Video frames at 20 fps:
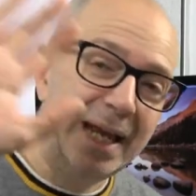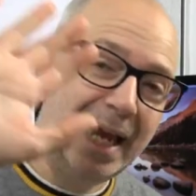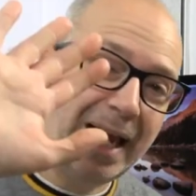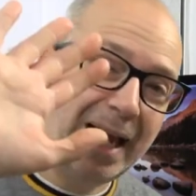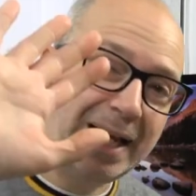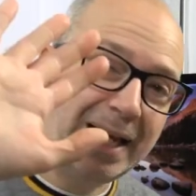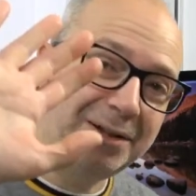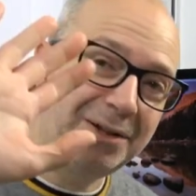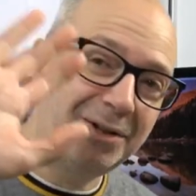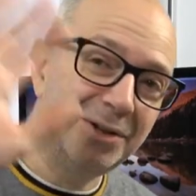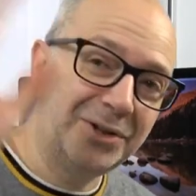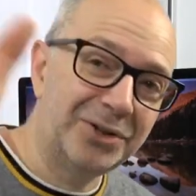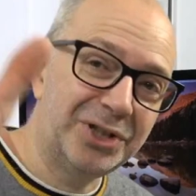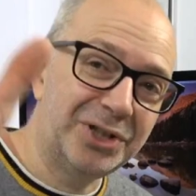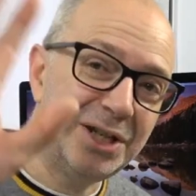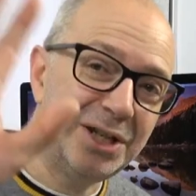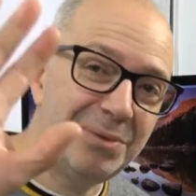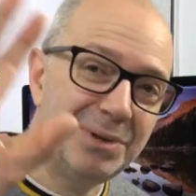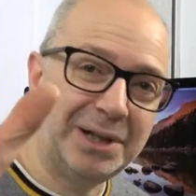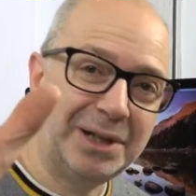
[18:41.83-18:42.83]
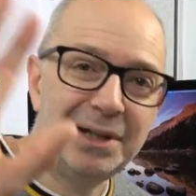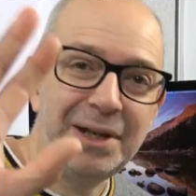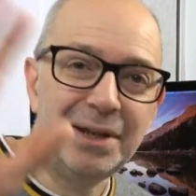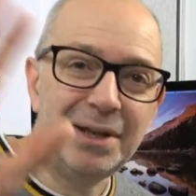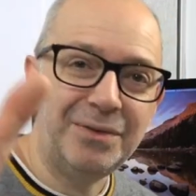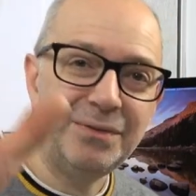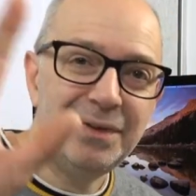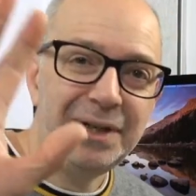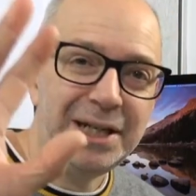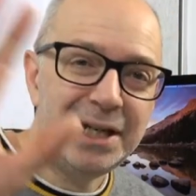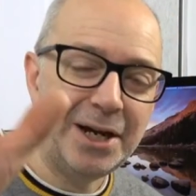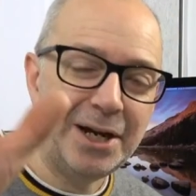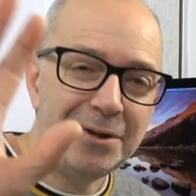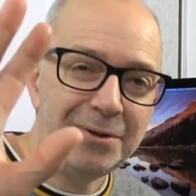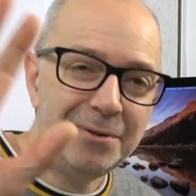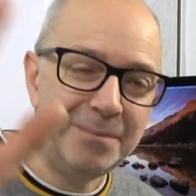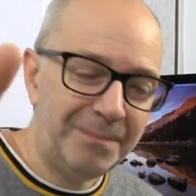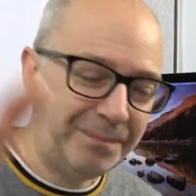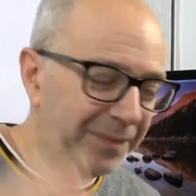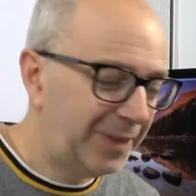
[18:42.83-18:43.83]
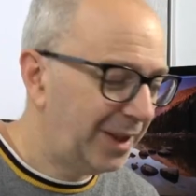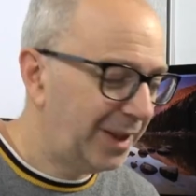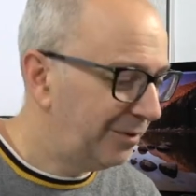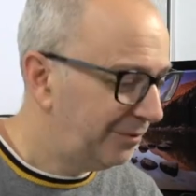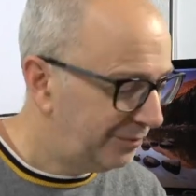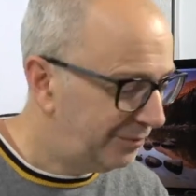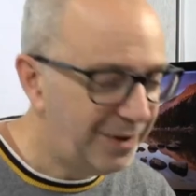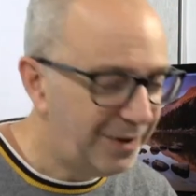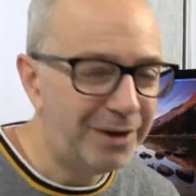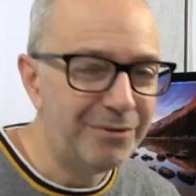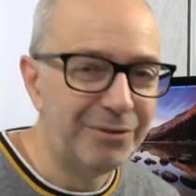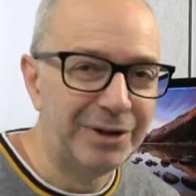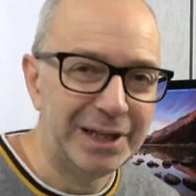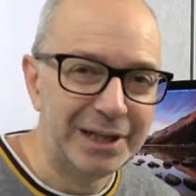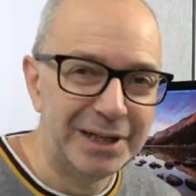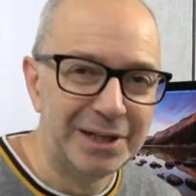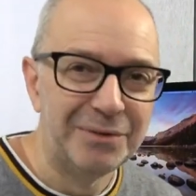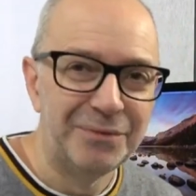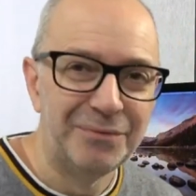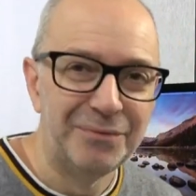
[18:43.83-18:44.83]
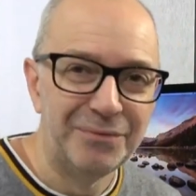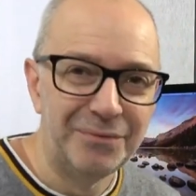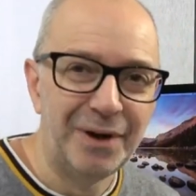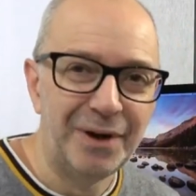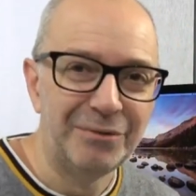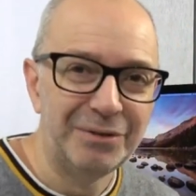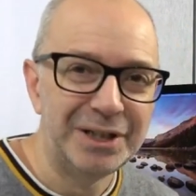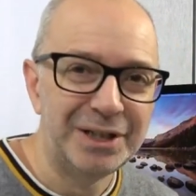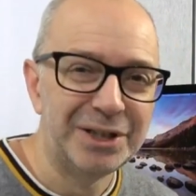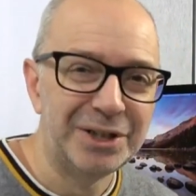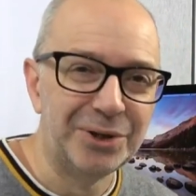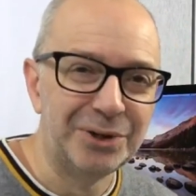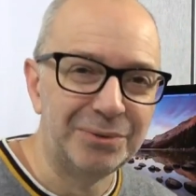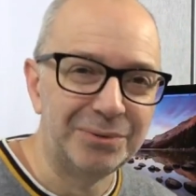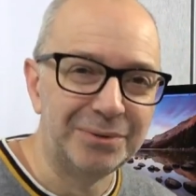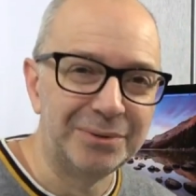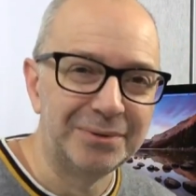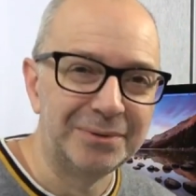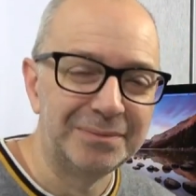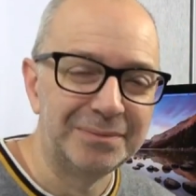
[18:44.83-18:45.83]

And I'll see you in another video very, very soon.